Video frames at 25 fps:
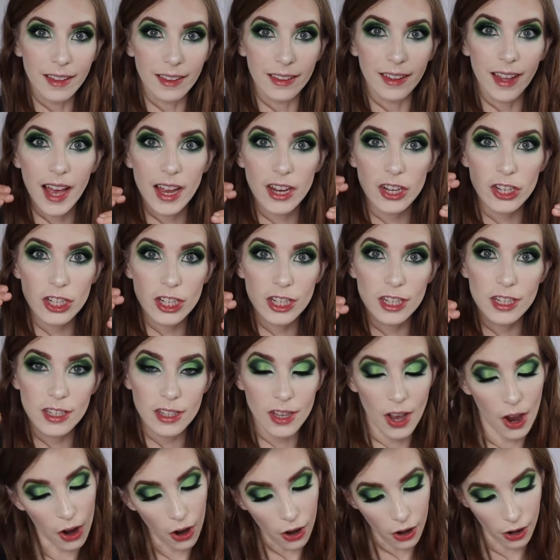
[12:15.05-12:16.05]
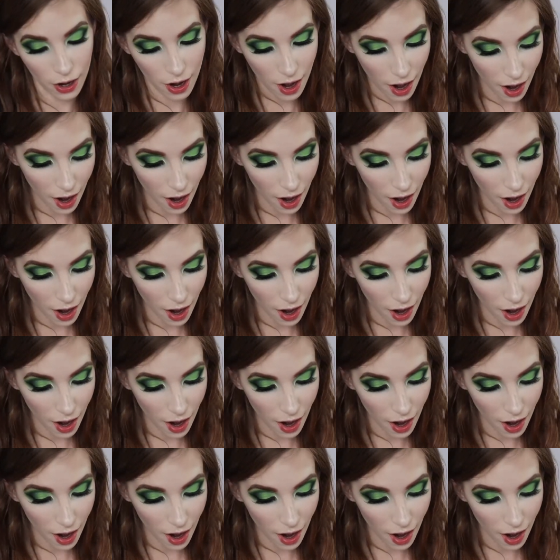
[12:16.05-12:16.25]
The lashes are